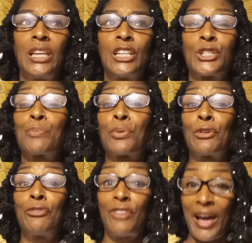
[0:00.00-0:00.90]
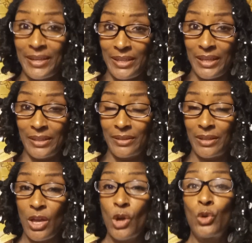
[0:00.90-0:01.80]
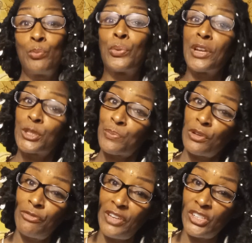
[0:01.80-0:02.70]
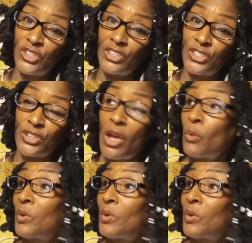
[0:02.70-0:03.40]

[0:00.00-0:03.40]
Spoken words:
is providing, who brings provisions.